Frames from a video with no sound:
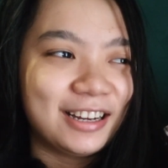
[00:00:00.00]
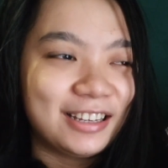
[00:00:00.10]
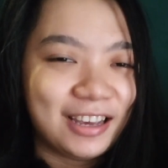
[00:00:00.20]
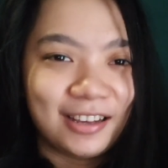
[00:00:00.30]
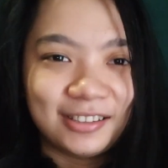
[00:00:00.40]

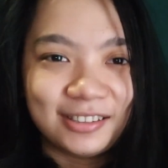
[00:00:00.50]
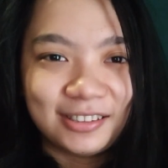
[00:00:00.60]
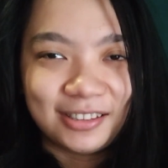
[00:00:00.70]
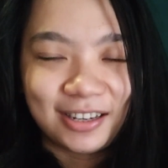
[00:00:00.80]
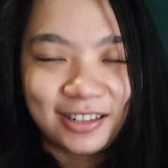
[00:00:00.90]

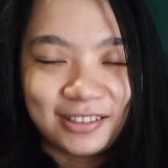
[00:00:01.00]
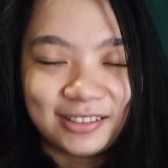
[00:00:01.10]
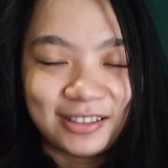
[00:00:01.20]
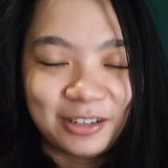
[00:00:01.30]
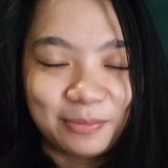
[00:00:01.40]
yes I
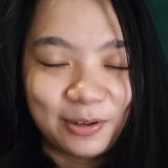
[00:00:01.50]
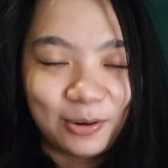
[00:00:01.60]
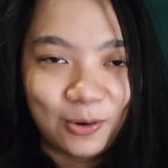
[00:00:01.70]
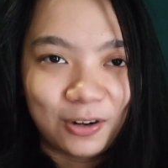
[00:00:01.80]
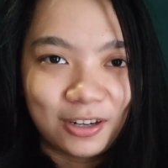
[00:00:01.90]
sleep a
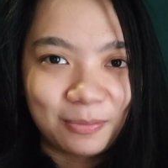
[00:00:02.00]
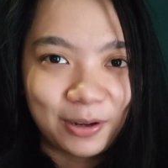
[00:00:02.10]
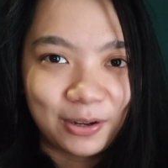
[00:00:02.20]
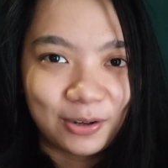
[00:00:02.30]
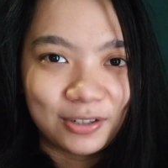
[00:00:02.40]
lot
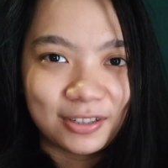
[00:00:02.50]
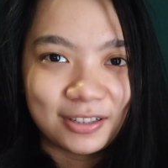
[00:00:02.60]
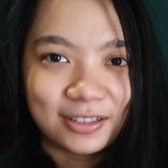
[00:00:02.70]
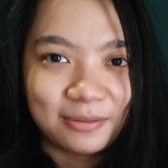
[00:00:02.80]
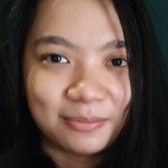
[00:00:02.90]

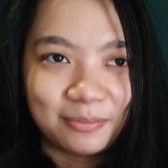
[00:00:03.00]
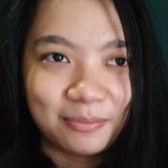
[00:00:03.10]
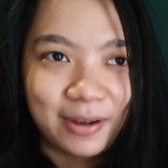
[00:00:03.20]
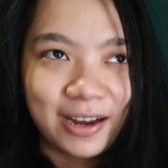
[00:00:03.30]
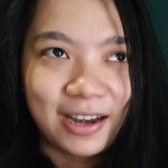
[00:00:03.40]
because
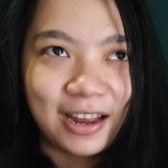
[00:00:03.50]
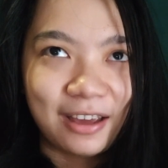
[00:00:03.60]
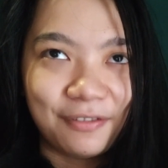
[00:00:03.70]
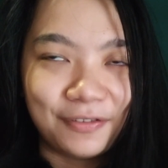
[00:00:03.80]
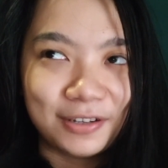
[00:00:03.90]
my
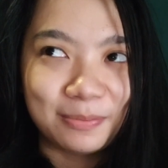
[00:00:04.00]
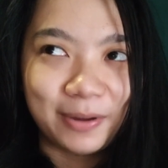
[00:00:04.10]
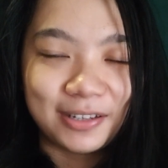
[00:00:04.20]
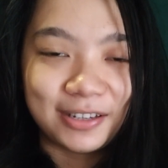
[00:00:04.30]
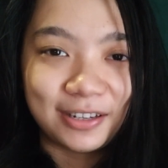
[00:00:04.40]
life is
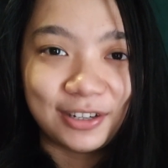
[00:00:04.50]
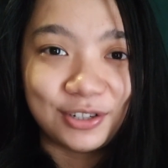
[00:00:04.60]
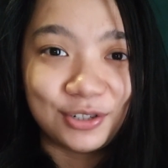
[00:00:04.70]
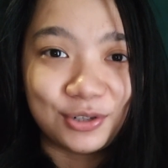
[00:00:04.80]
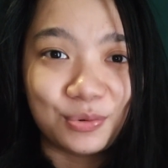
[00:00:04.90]
basically
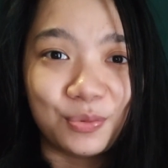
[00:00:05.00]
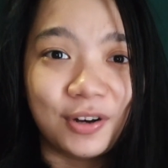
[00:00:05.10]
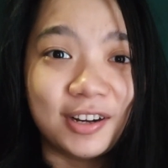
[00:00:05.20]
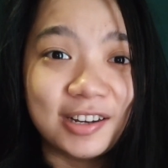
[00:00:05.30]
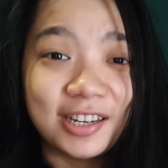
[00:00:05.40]
just
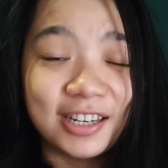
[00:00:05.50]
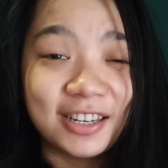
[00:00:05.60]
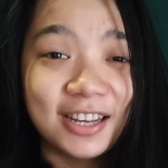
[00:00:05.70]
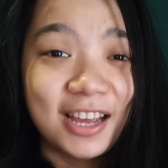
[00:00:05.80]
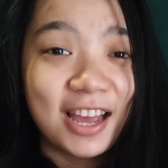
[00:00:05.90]
work
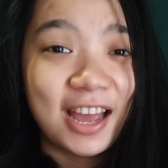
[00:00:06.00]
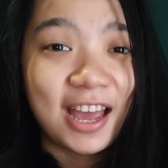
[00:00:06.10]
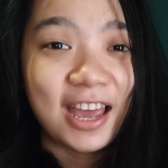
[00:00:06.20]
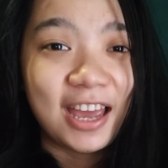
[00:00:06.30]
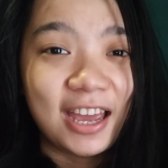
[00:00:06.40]

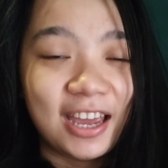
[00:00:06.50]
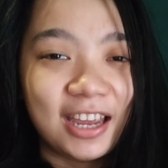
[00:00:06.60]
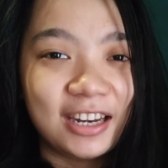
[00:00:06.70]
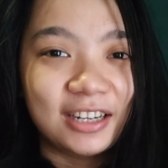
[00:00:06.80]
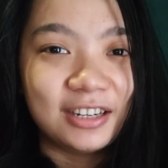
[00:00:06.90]

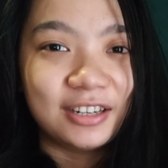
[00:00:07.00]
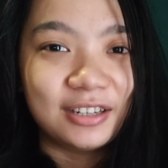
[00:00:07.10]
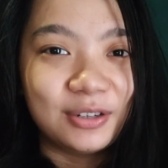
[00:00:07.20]
and